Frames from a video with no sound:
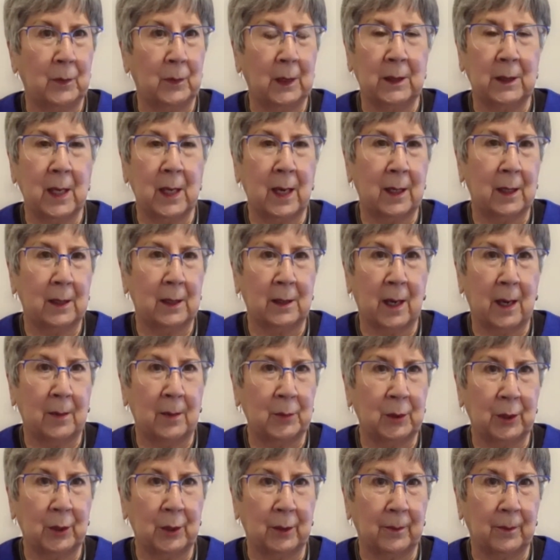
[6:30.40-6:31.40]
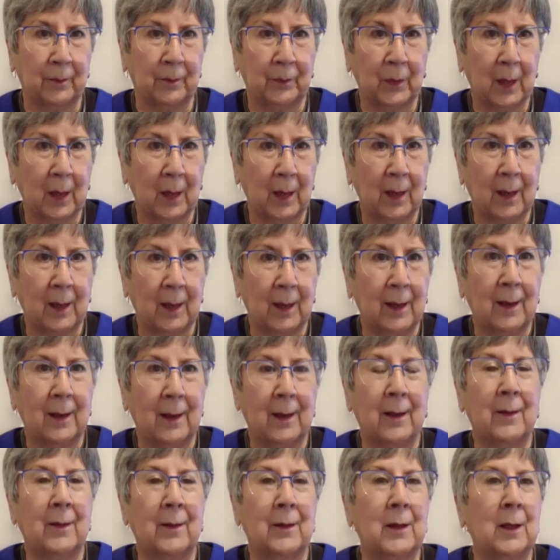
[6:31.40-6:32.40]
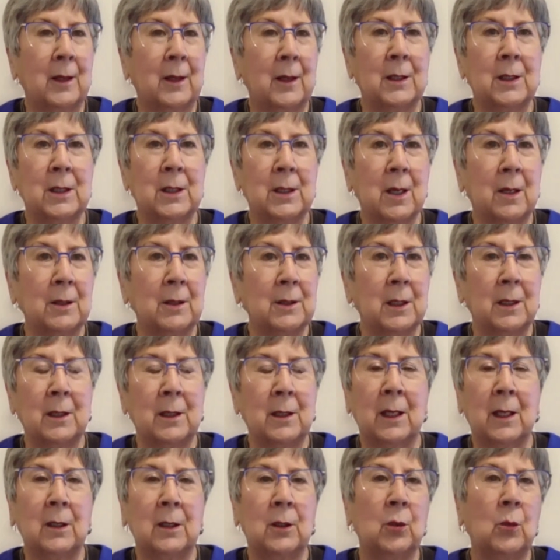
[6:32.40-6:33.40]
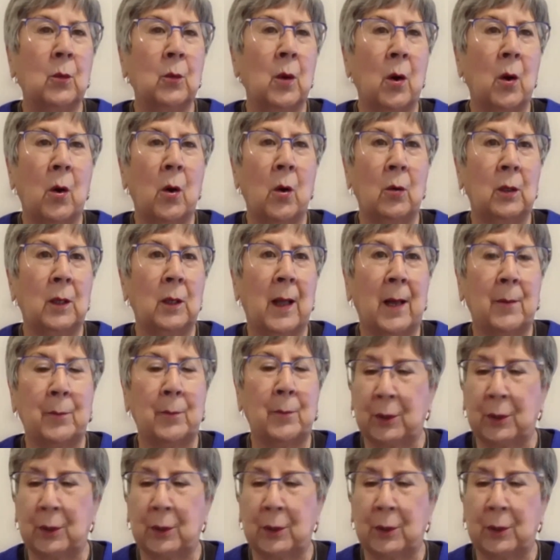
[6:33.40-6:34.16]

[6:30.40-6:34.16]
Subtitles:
tech adoption. The consultant can do a whole lot,